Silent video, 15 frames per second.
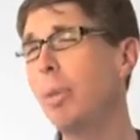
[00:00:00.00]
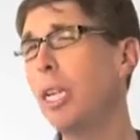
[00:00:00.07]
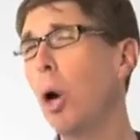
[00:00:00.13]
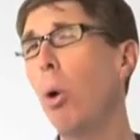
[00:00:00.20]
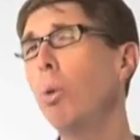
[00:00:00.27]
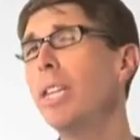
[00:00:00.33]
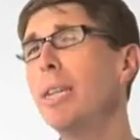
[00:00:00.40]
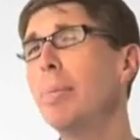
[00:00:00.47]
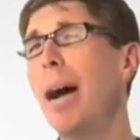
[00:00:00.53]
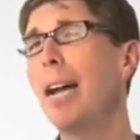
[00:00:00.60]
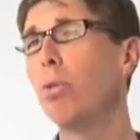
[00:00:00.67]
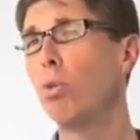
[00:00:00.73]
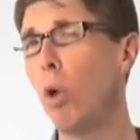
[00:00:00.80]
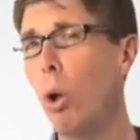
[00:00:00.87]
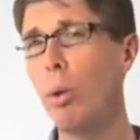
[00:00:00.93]
only my
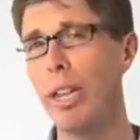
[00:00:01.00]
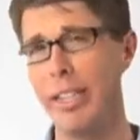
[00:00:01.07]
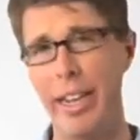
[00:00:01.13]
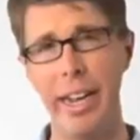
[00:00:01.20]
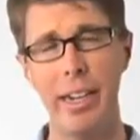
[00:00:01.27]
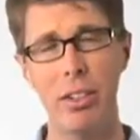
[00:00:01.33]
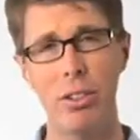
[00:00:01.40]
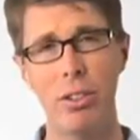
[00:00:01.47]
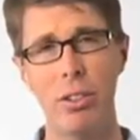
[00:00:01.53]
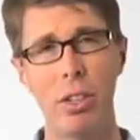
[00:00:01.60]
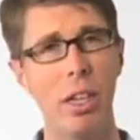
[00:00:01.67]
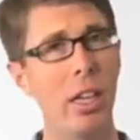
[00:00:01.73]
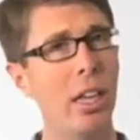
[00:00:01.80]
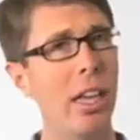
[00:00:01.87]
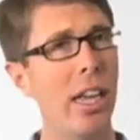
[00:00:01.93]
Rolodex,
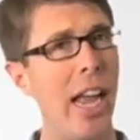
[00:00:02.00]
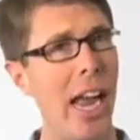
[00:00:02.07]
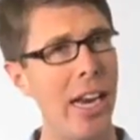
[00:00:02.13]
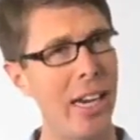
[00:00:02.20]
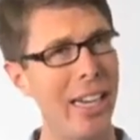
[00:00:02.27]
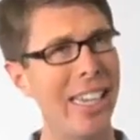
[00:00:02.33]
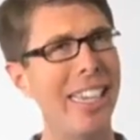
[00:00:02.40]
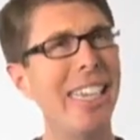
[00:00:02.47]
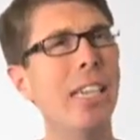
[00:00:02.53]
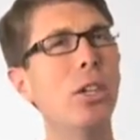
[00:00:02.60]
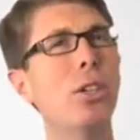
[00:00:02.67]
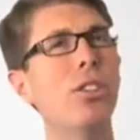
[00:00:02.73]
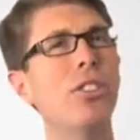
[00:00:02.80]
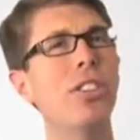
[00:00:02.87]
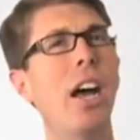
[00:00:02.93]
and in a
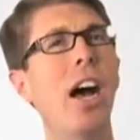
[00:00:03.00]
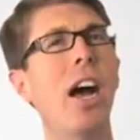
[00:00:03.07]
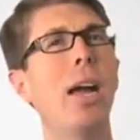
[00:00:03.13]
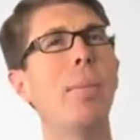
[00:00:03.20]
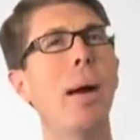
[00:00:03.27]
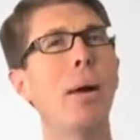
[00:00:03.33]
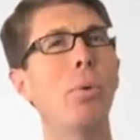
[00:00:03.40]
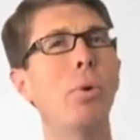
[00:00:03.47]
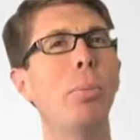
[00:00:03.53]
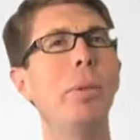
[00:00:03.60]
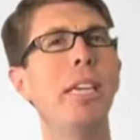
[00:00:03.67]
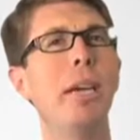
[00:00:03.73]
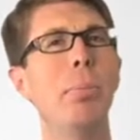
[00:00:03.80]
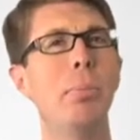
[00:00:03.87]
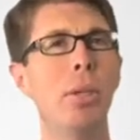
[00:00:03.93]
year's time I will
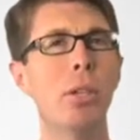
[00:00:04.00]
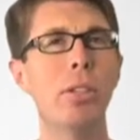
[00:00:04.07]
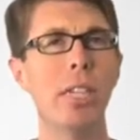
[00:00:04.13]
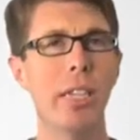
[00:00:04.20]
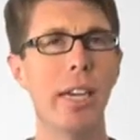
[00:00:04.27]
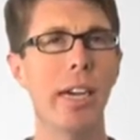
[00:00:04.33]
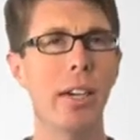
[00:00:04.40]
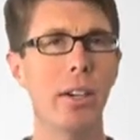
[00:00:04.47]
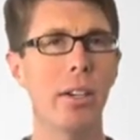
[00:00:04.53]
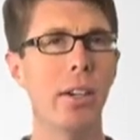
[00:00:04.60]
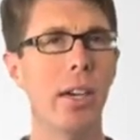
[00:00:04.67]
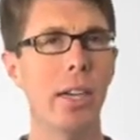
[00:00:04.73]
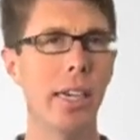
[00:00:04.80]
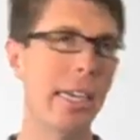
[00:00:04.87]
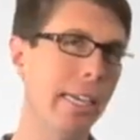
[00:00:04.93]
be a millionaire
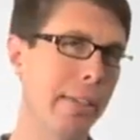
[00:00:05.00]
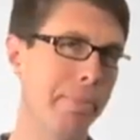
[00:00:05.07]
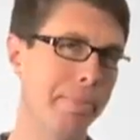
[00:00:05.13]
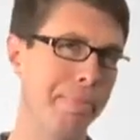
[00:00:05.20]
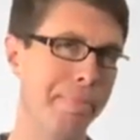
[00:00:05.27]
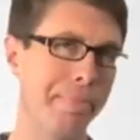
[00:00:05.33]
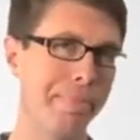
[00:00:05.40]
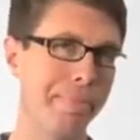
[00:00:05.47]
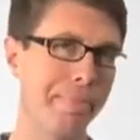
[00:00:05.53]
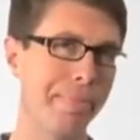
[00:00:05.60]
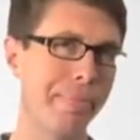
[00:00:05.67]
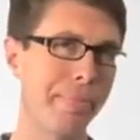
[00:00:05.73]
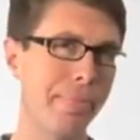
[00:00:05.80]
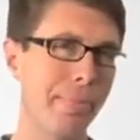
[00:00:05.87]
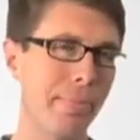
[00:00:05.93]
again."
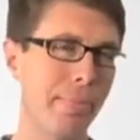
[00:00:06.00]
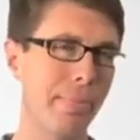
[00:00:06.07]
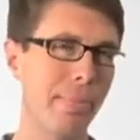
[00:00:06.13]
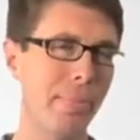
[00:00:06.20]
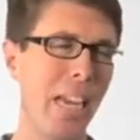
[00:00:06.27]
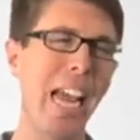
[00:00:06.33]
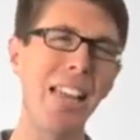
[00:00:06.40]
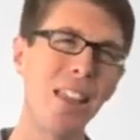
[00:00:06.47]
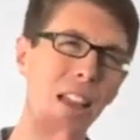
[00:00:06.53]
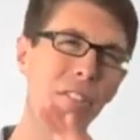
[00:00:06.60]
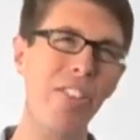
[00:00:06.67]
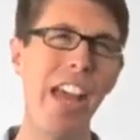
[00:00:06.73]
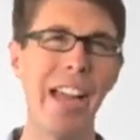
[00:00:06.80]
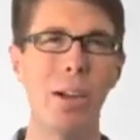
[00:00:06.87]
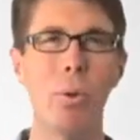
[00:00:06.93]
I love
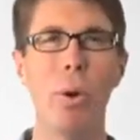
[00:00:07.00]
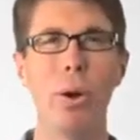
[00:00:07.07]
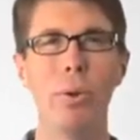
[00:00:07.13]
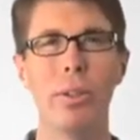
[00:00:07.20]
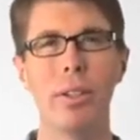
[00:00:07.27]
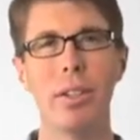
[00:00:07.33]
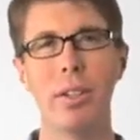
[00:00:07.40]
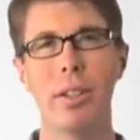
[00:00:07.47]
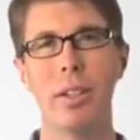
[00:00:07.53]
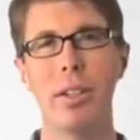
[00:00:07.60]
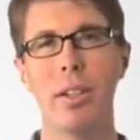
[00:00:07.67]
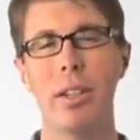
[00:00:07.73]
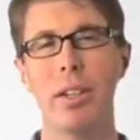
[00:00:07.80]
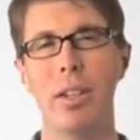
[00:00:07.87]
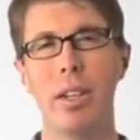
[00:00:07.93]
that quote
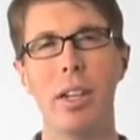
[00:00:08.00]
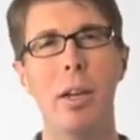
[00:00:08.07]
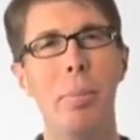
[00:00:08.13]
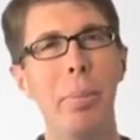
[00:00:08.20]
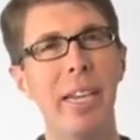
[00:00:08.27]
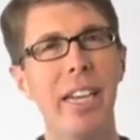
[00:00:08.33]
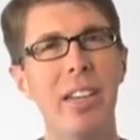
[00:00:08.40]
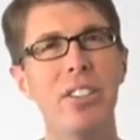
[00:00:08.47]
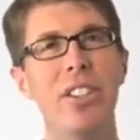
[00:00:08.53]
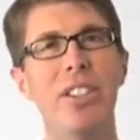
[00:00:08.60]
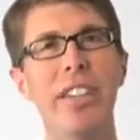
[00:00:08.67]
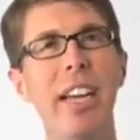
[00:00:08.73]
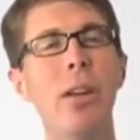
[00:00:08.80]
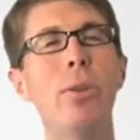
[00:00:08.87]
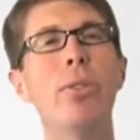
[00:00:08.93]
because it
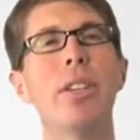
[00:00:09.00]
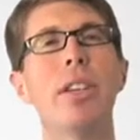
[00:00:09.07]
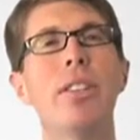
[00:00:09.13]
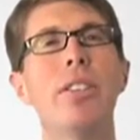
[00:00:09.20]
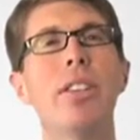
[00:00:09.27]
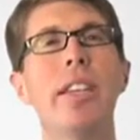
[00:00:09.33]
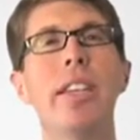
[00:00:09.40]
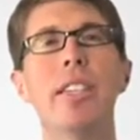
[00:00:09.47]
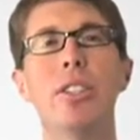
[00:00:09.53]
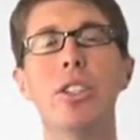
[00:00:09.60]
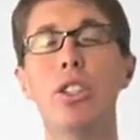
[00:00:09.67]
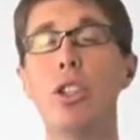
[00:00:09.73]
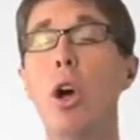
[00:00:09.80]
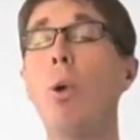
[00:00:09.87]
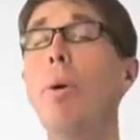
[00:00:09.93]
tells us that it's
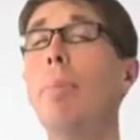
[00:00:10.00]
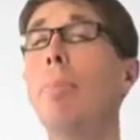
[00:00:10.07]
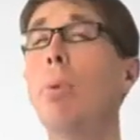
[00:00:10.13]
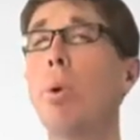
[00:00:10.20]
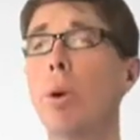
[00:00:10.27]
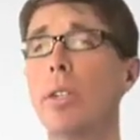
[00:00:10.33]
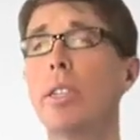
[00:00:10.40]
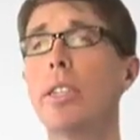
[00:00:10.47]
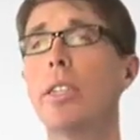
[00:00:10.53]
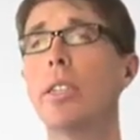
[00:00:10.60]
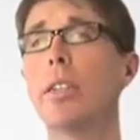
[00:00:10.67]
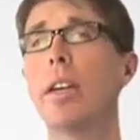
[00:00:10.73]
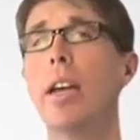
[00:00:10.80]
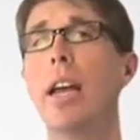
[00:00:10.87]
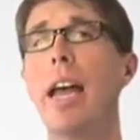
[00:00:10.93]
so important
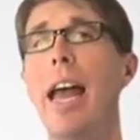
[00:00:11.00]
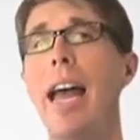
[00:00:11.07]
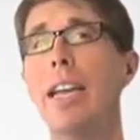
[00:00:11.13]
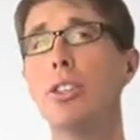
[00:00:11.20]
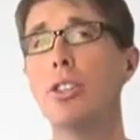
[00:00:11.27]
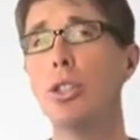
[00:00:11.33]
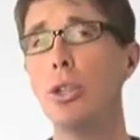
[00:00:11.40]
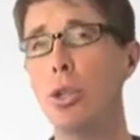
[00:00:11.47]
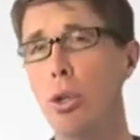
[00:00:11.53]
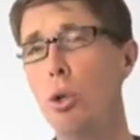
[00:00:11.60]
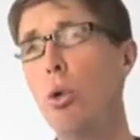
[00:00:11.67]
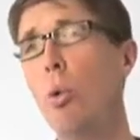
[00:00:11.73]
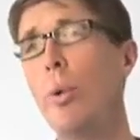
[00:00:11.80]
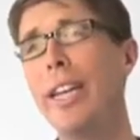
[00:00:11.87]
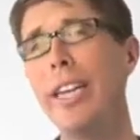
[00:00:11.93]
as to
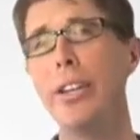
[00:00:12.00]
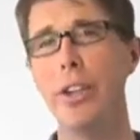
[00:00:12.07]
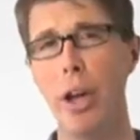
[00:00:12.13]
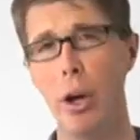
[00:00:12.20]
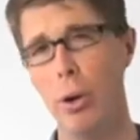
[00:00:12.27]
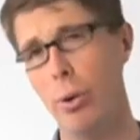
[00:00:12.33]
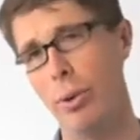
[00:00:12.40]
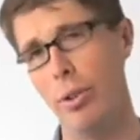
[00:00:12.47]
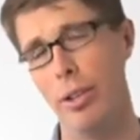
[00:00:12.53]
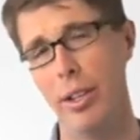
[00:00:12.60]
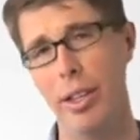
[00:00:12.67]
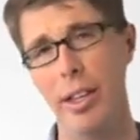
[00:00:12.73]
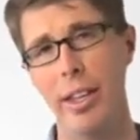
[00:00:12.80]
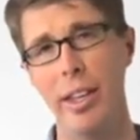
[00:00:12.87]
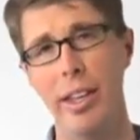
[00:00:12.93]
who we know.
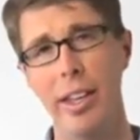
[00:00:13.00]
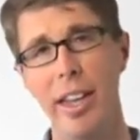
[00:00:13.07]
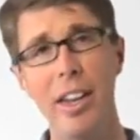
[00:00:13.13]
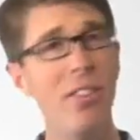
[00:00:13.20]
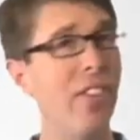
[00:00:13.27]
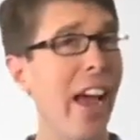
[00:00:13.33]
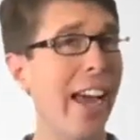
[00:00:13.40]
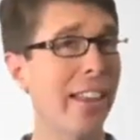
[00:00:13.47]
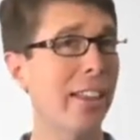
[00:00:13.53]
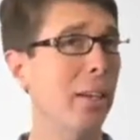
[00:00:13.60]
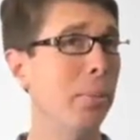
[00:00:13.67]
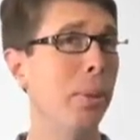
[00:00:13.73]
In fact, the